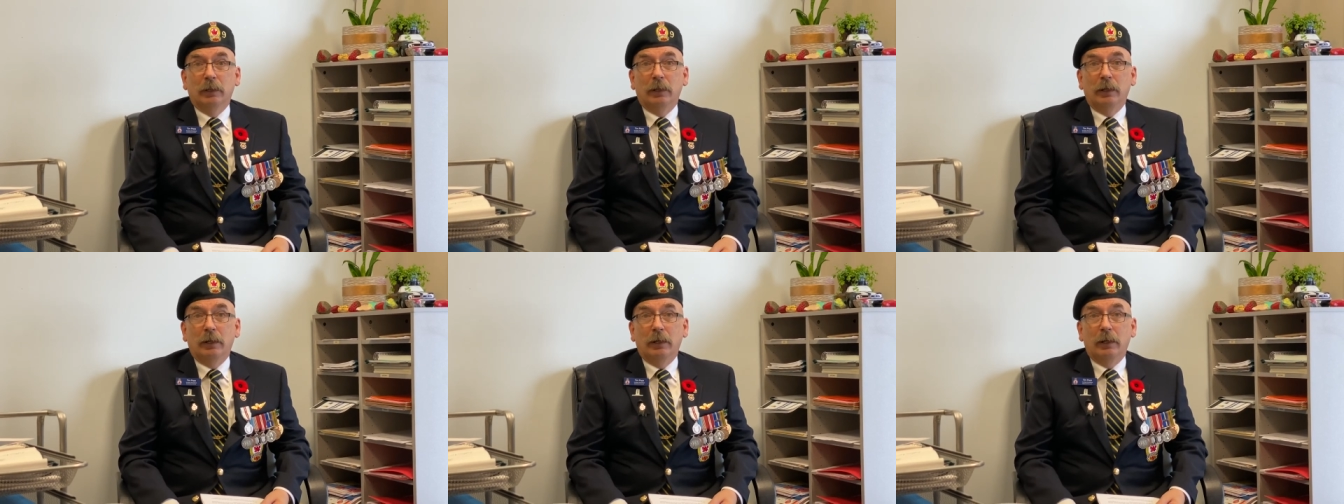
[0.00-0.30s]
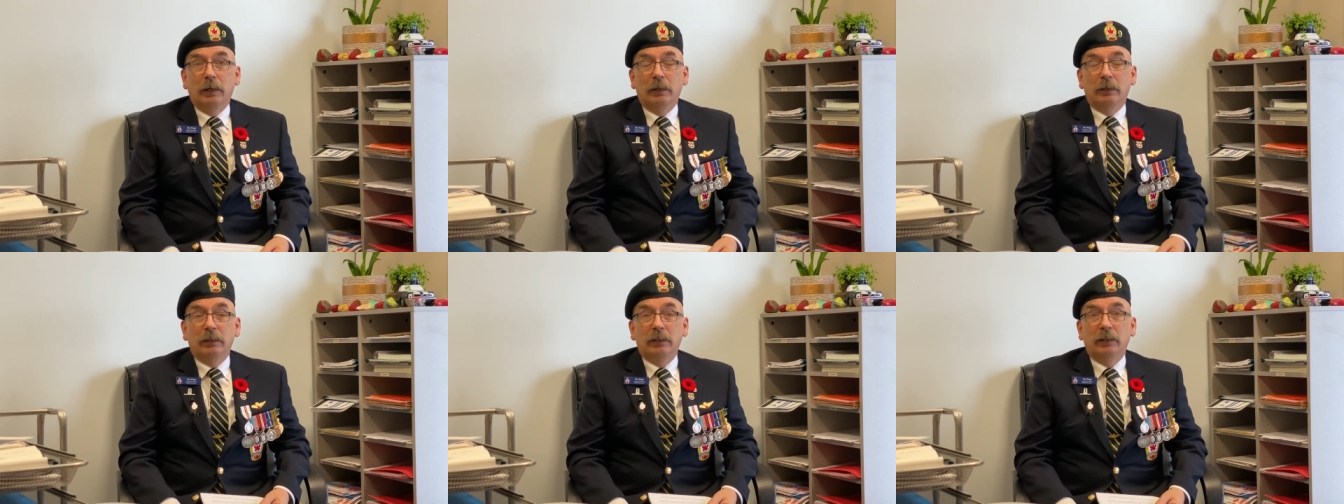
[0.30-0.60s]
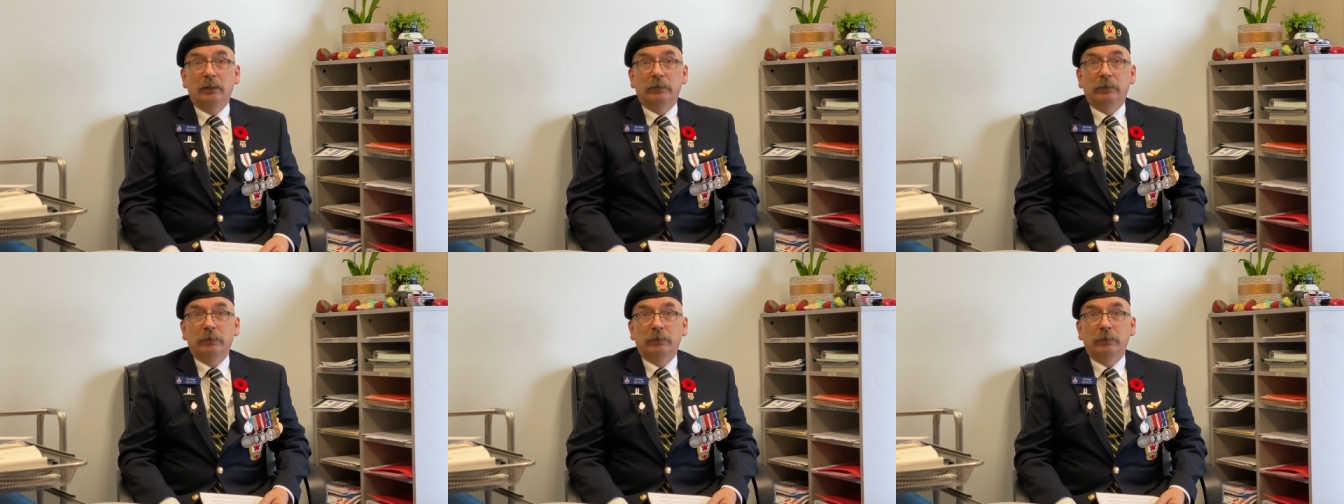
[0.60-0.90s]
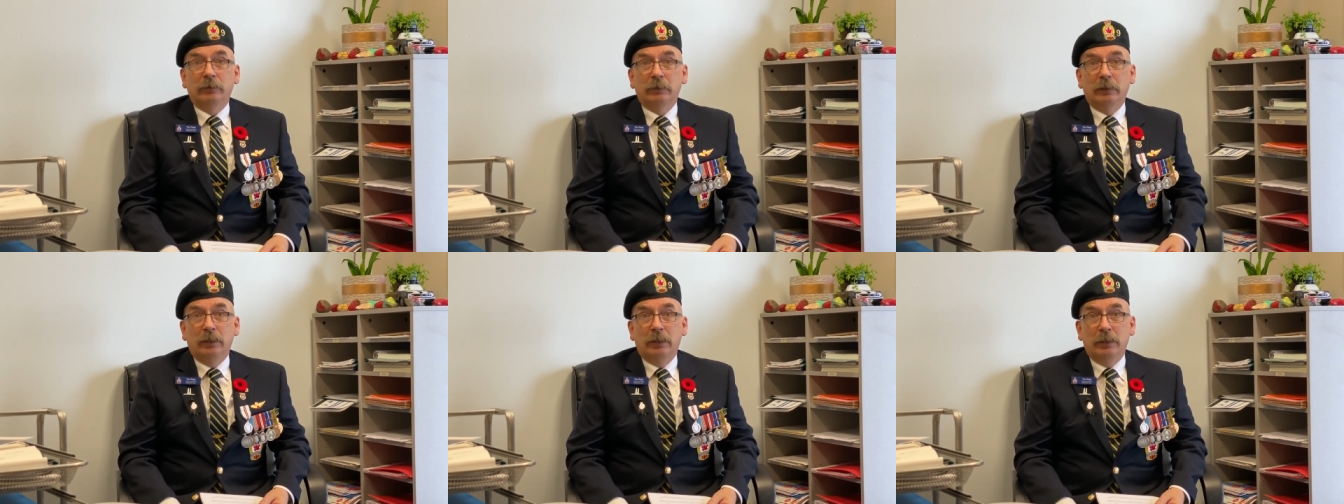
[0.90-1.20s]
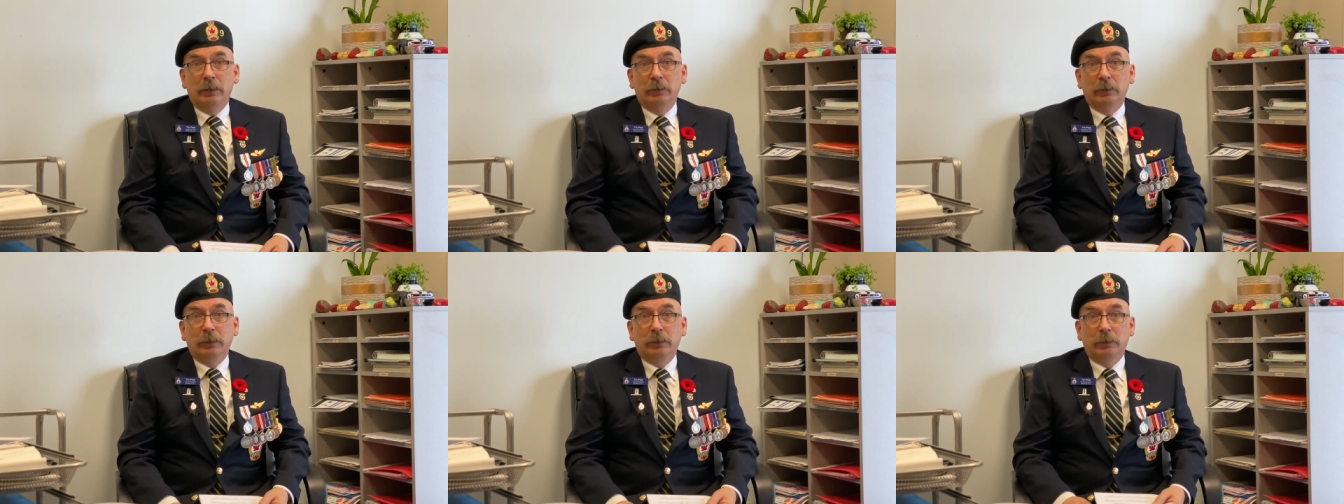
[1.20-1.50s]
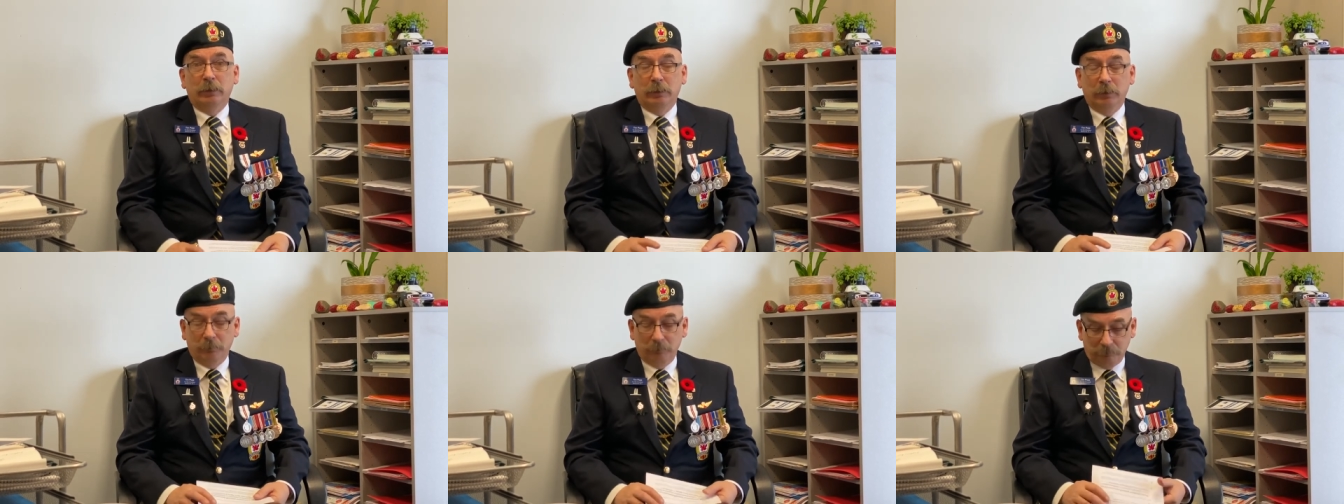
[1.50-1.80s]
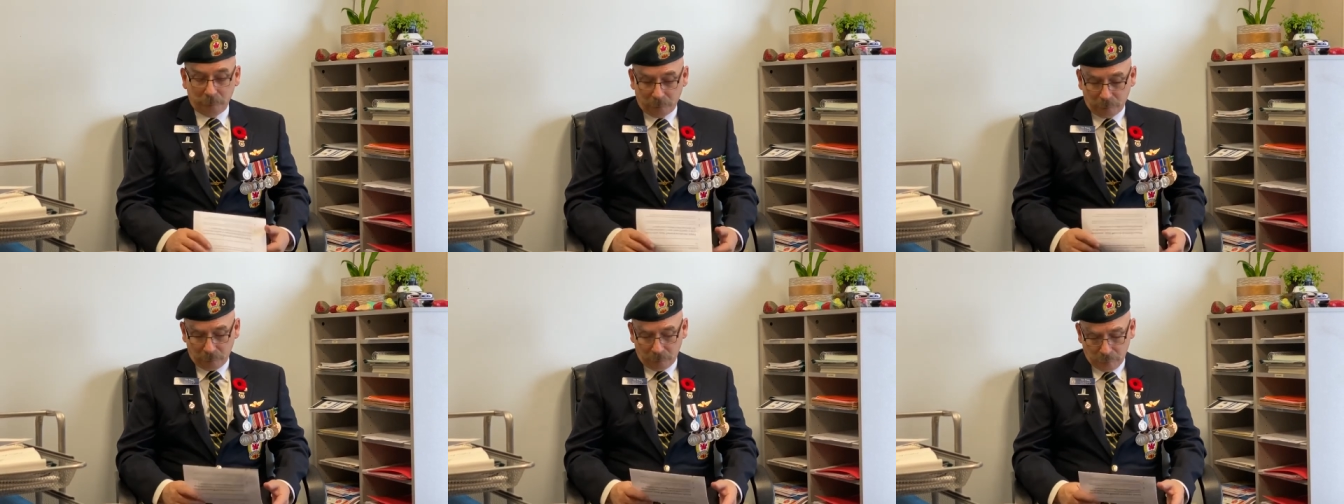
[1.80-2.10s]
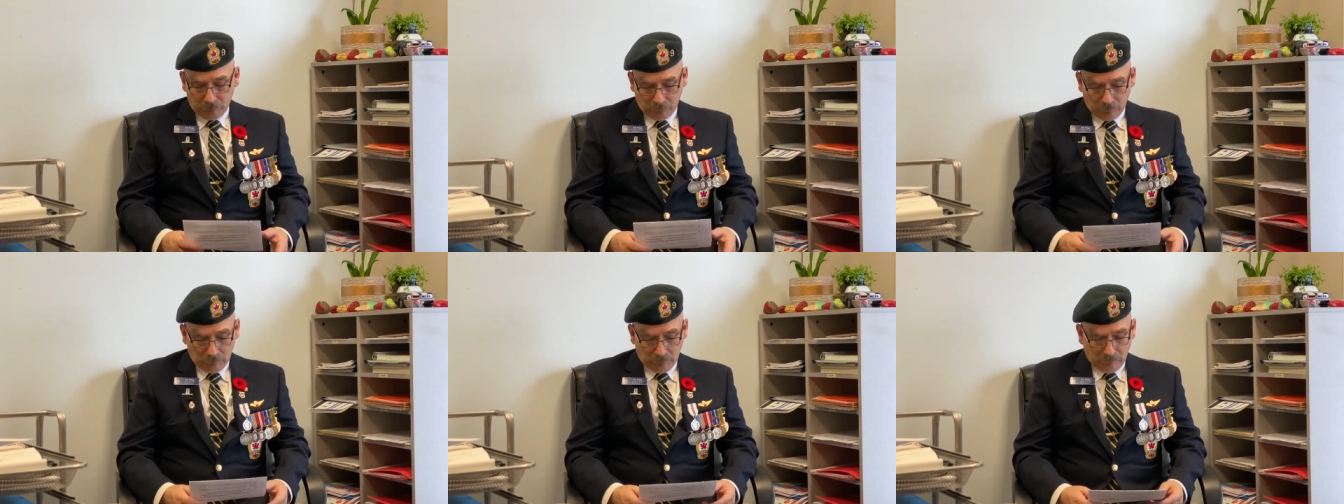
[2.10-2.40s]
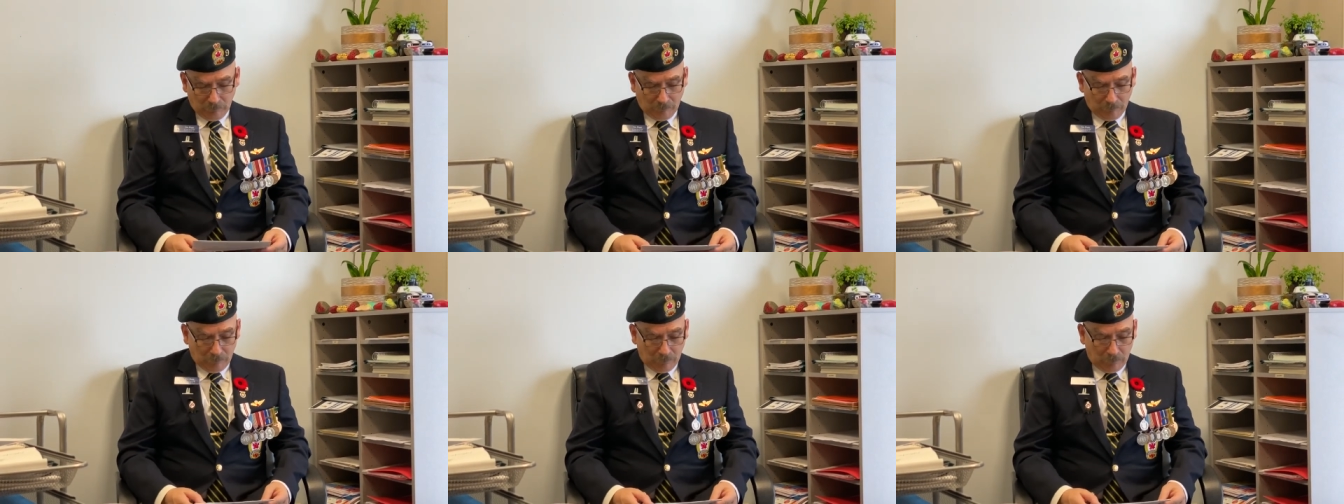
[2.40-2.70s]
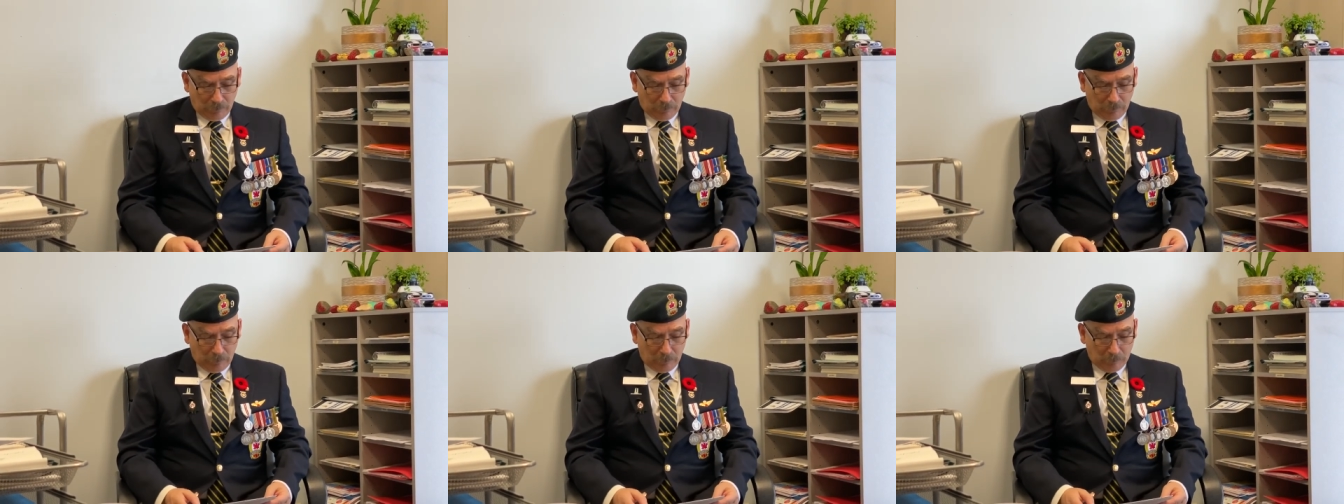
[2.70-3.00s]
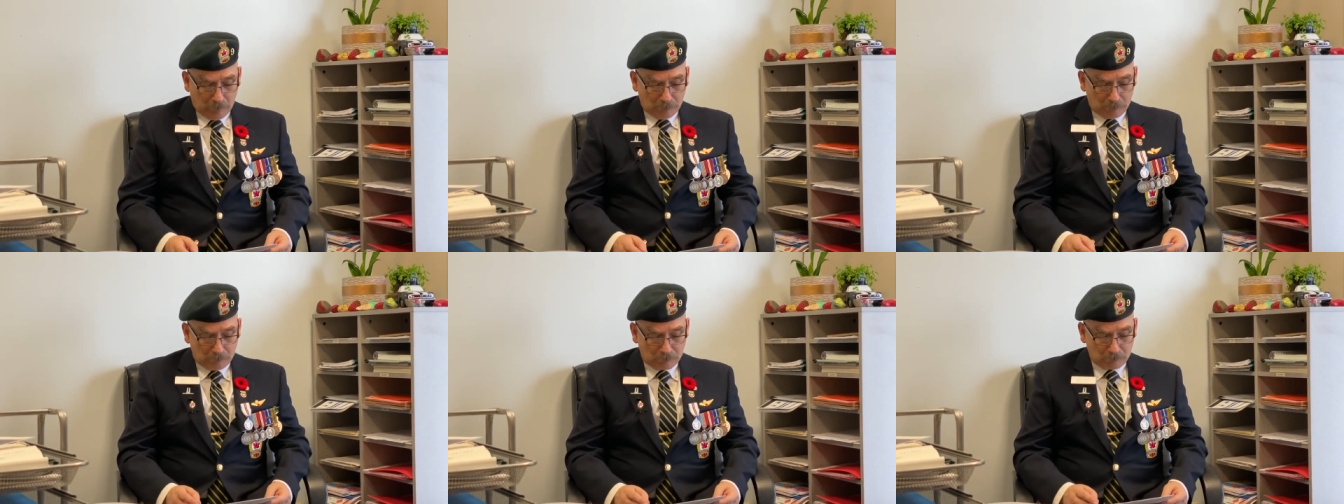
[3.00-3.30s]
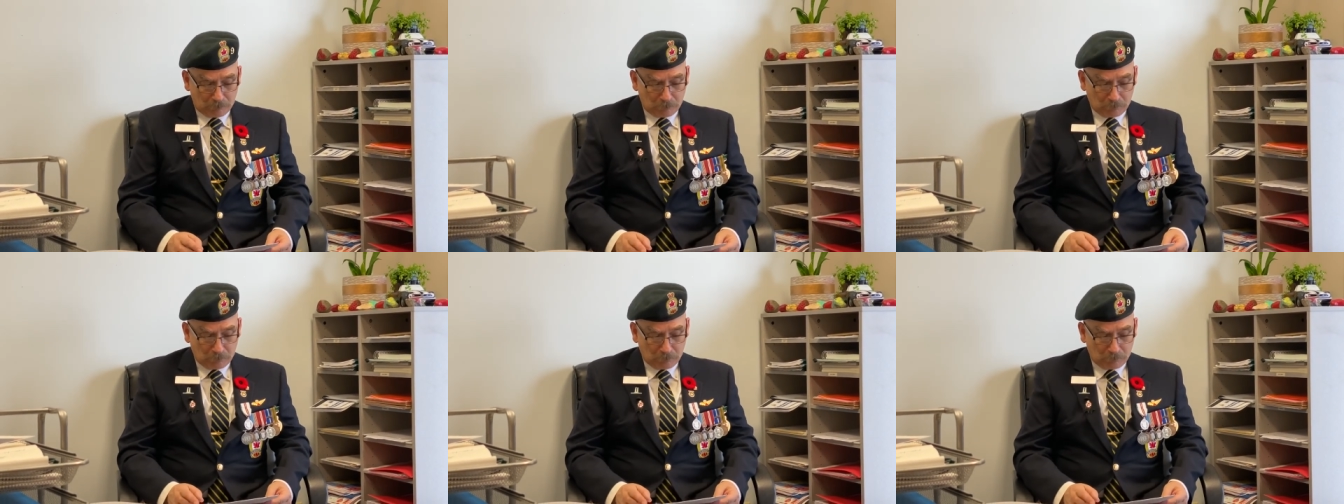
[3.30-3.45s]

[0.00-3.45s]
uh, if uh, needed. Um,